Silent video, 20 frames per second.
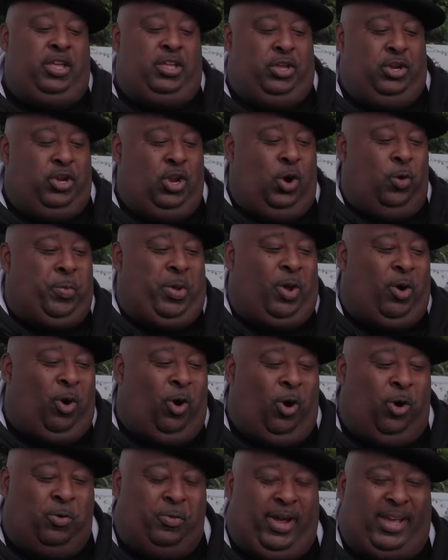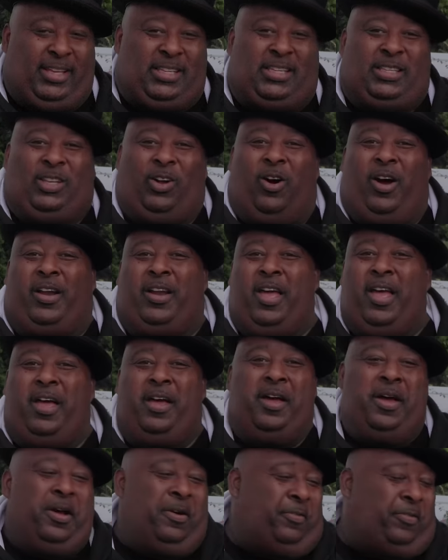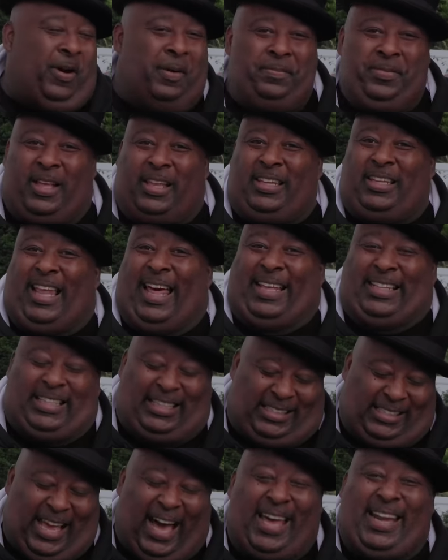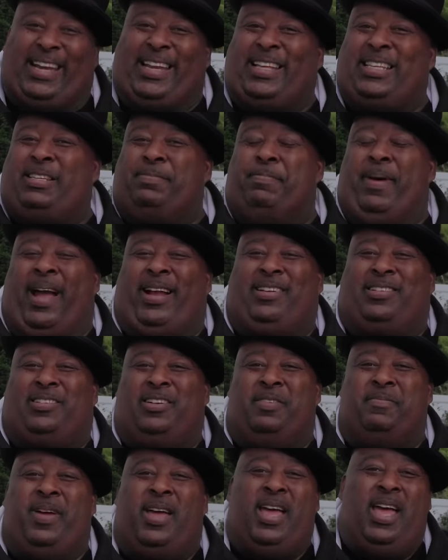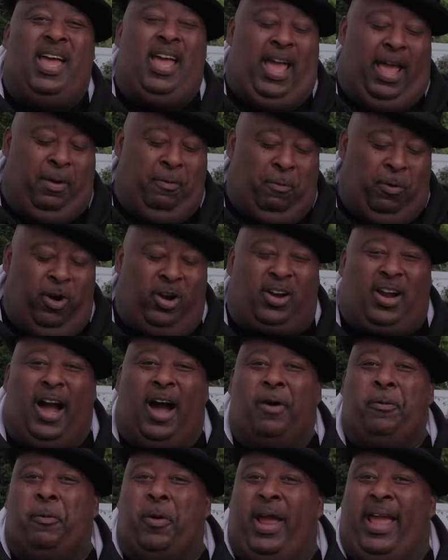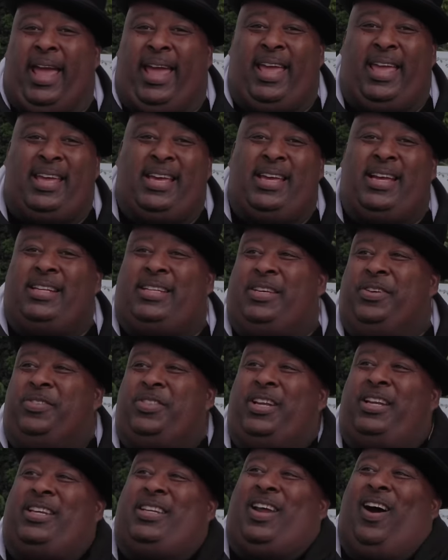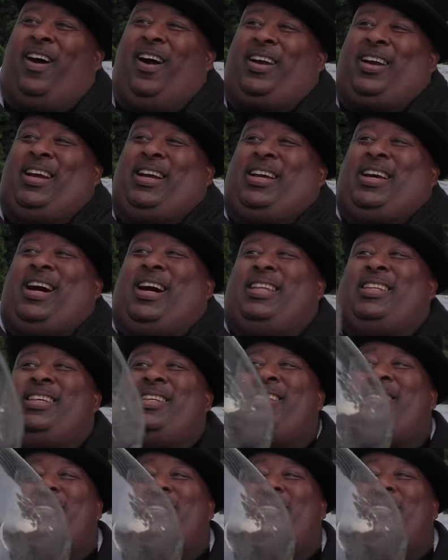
You know we always start from the light side of the spectrum and work our way to the darker color